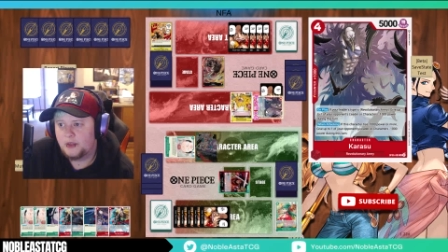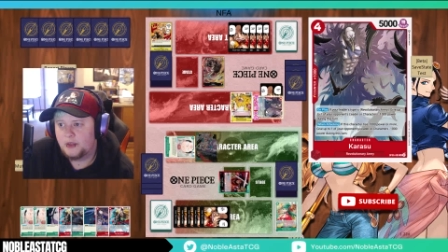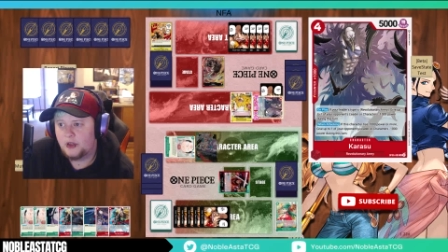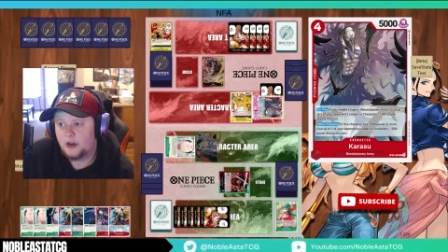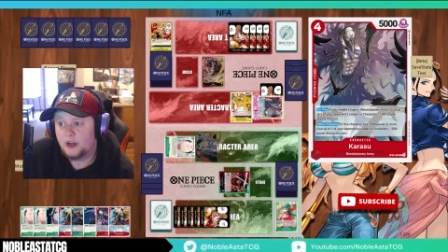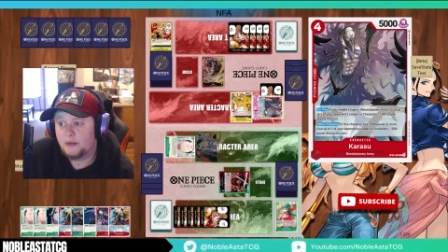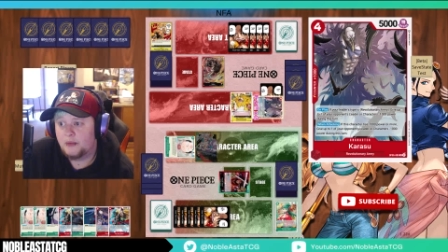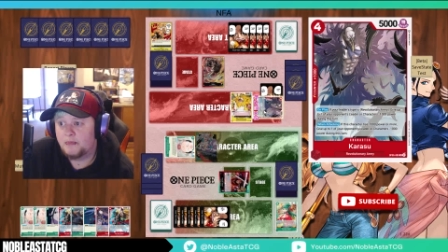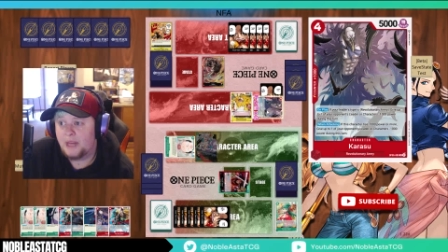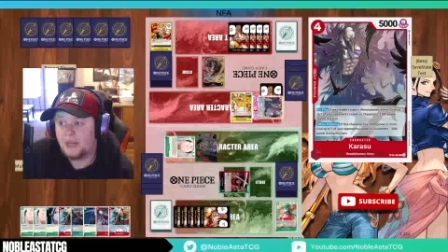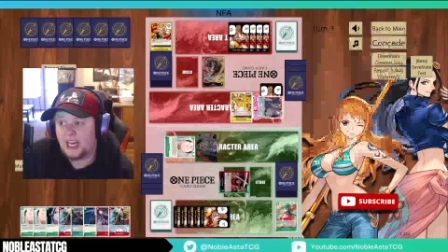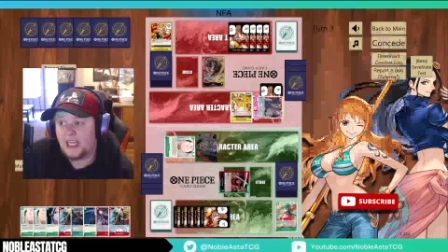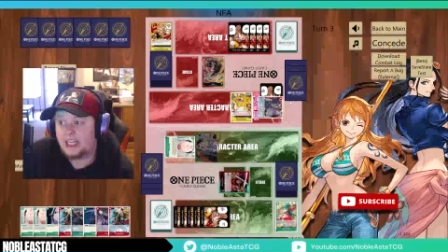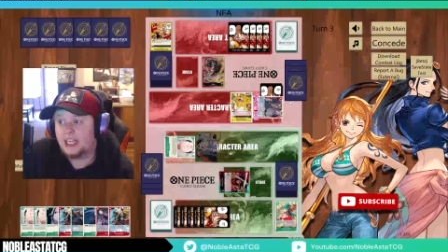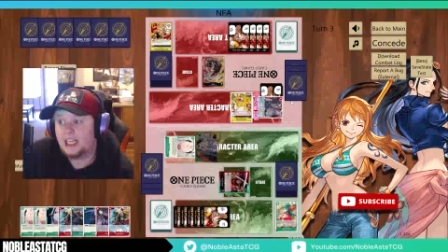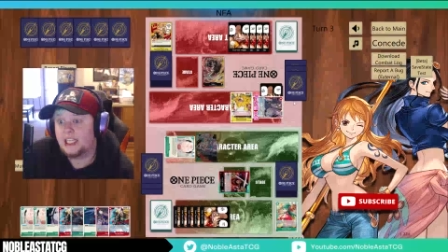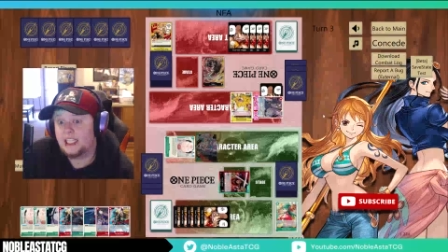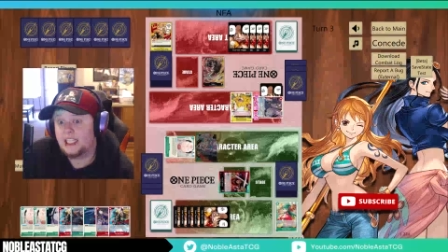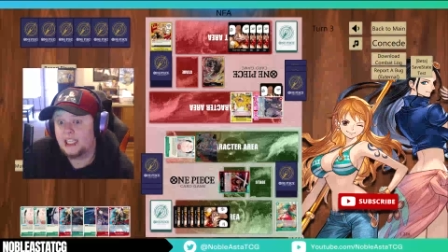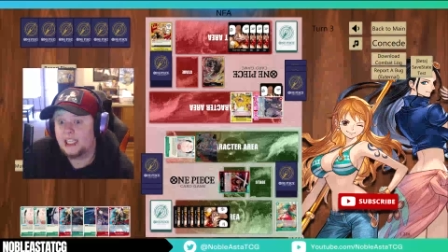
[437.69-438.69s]
or back
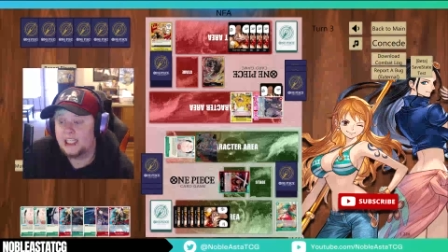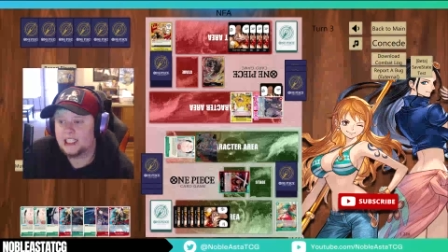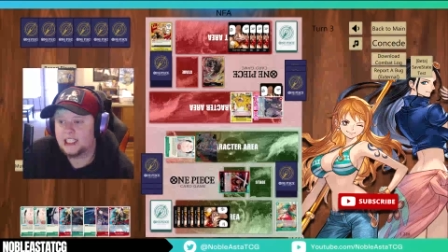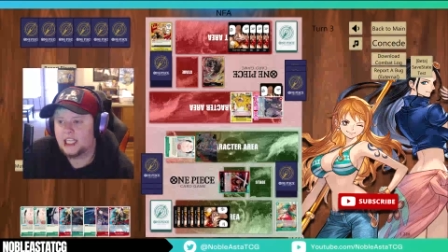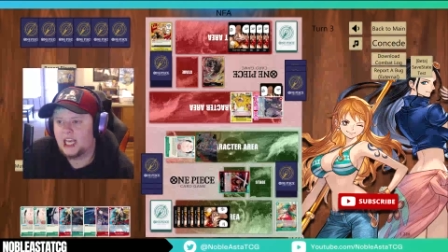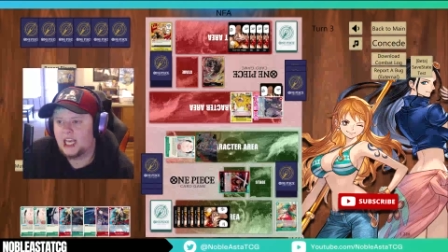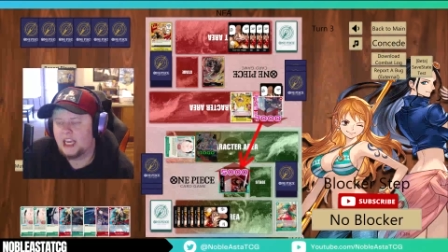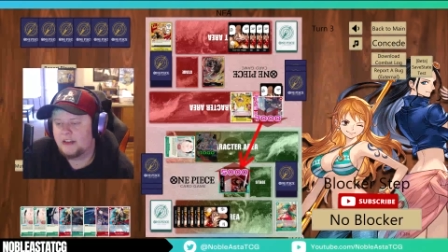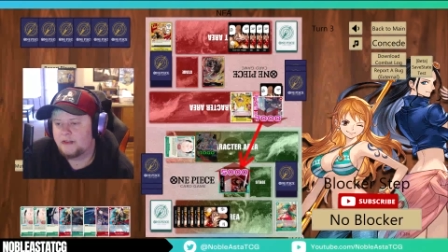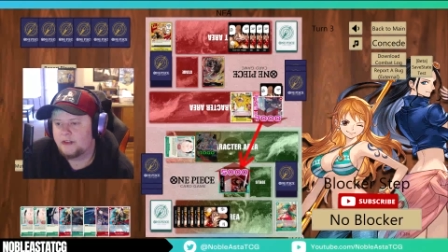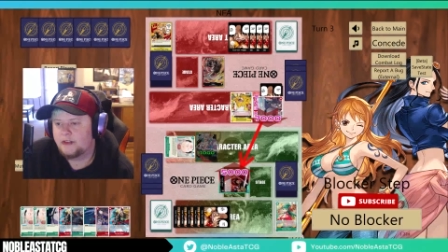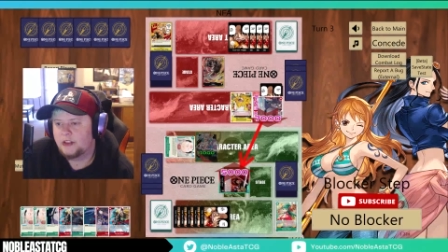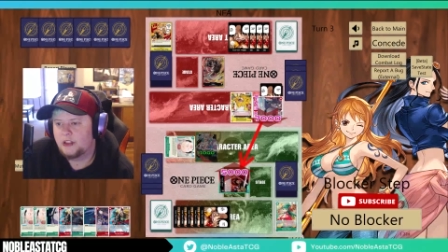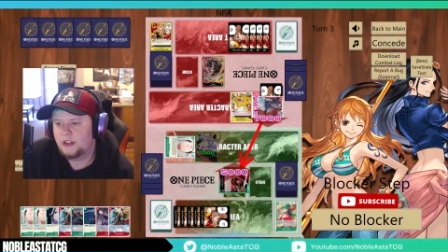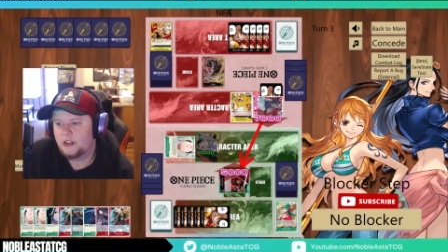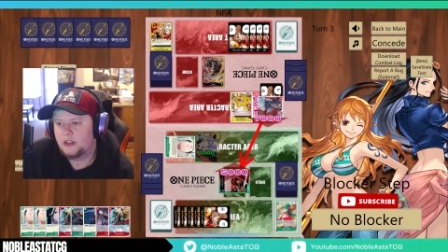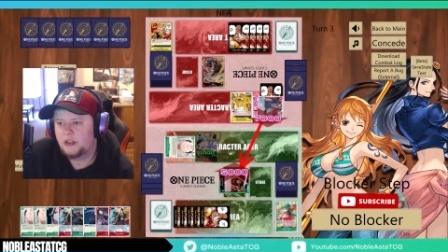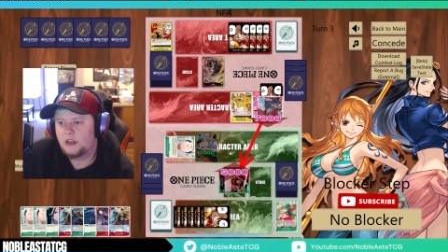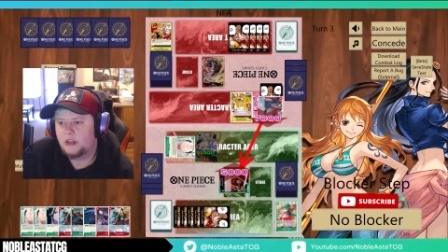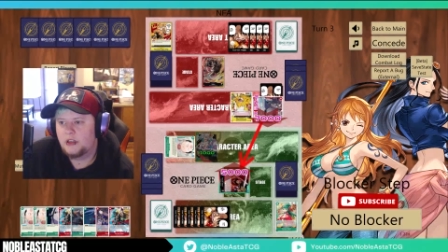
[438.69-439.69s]
into his life.
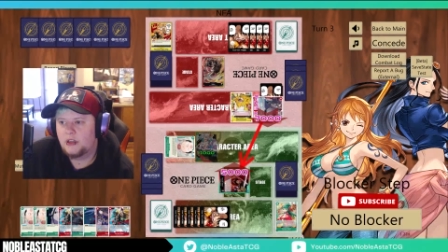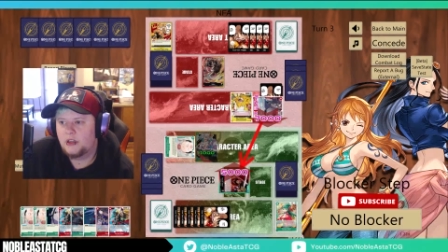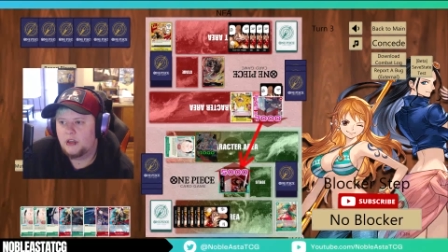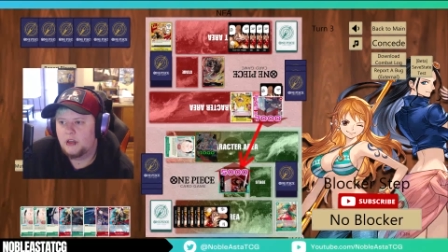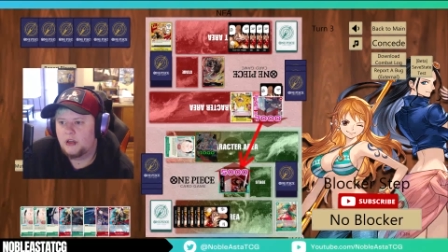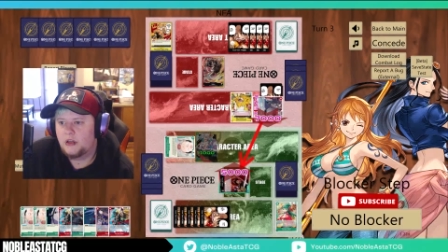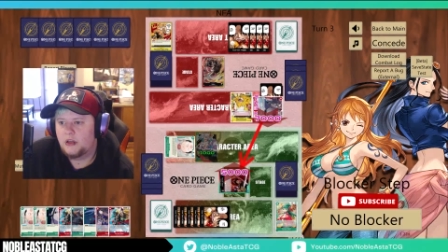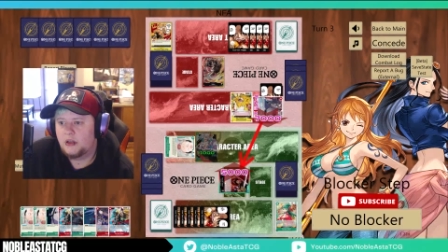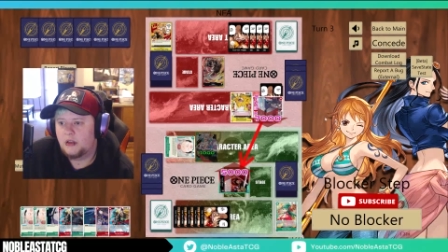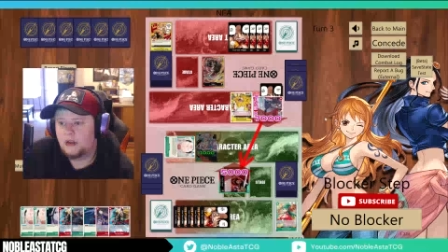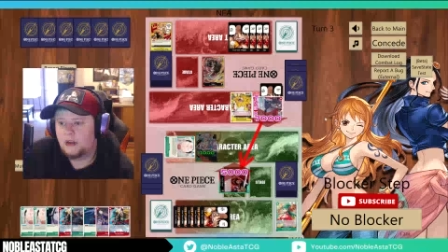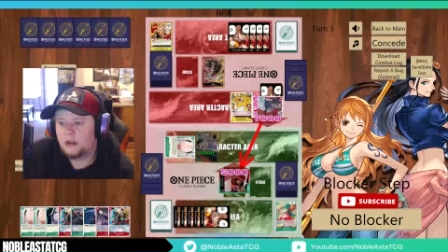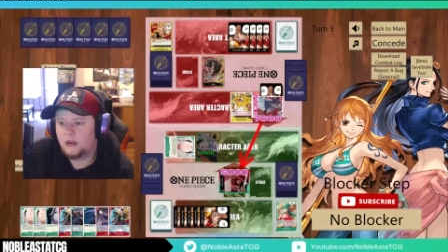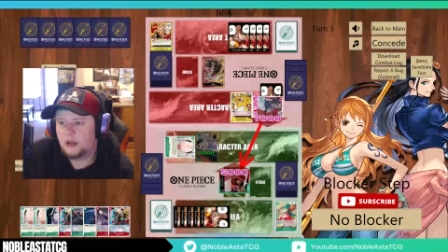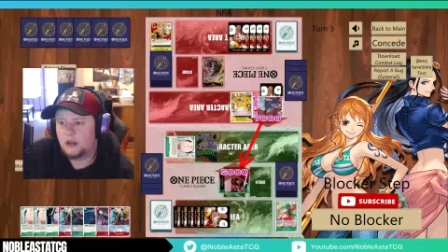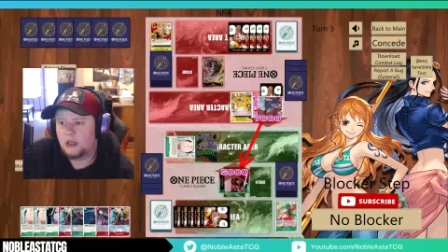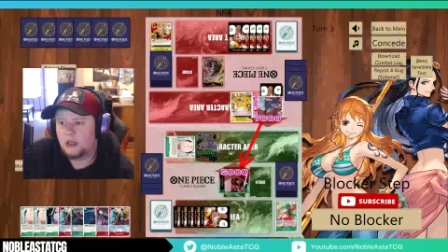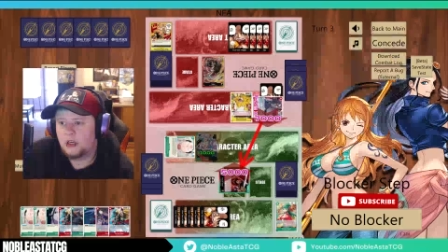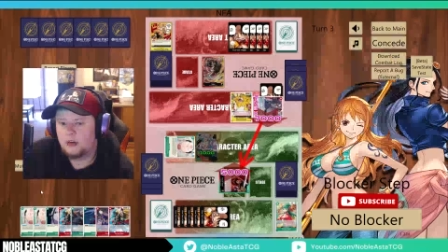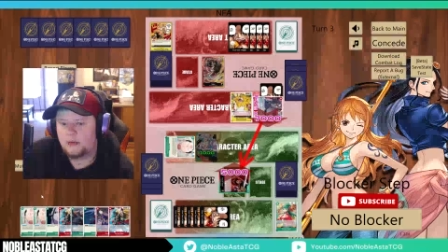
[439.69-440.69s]

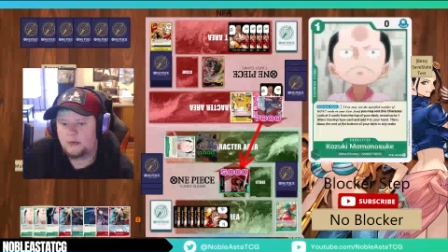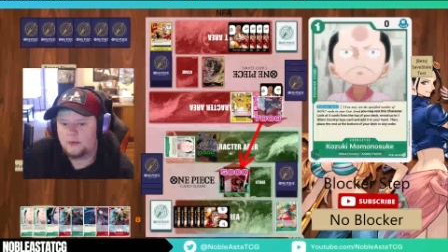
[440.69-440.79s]
Oh.